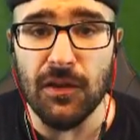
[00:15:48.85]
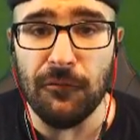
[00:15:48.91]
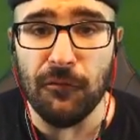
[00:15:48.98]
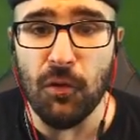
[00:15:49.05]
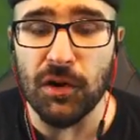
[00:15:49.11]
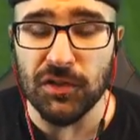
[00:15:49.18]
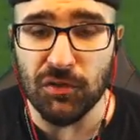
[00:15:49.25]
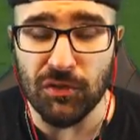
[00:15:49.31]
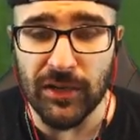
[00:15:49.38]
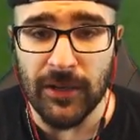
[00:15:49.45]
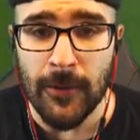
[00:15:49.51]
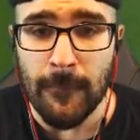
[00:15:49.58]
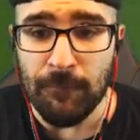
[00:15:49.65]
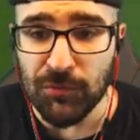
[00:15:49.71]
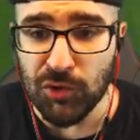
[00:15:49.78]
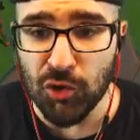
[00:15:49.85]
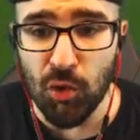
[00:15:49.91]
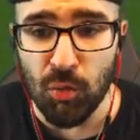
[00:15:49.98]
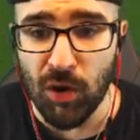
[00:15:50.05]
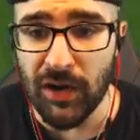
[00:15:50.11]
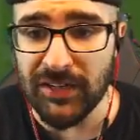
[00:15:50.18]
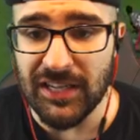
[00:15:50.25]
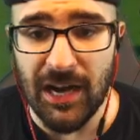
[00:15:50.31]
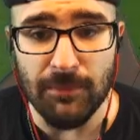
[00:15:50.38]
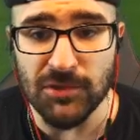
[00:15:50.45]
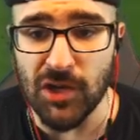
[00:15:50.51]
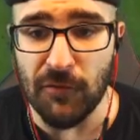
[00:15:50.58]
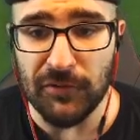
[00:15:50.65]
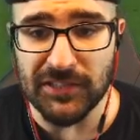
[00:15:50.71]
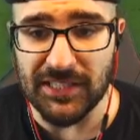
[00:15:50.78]
in the four three. two one
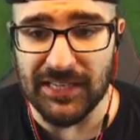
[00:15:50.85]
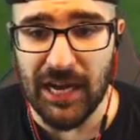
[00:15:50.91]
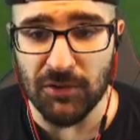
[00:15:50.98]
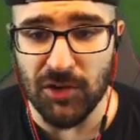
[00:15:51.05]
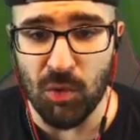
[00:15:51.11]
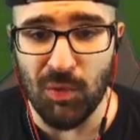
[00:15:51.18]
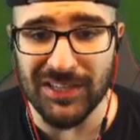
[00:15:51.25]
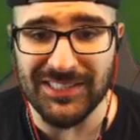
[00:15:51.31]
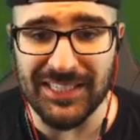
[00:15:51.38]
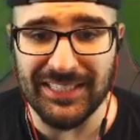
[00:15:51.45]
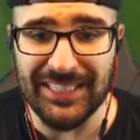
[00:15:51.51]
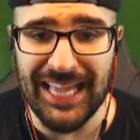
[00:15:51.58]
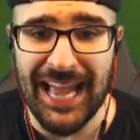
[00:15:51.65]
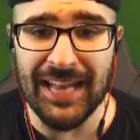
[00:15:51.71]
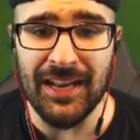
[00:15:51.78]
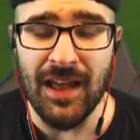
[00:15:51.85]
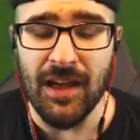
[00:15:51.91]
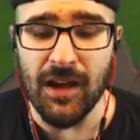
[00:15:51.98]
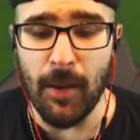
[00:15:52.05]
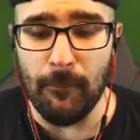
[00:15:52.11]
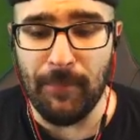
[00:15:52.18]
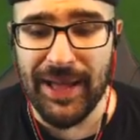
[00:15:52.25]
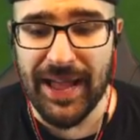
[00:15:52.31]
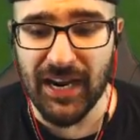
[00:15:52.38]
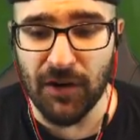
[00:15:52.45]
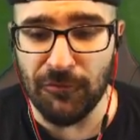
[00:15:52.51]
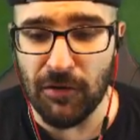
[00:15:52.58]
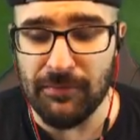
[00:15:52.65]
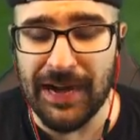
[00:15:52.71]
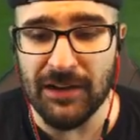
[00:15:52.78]
comes off of Ronaldo. Once again, a banger from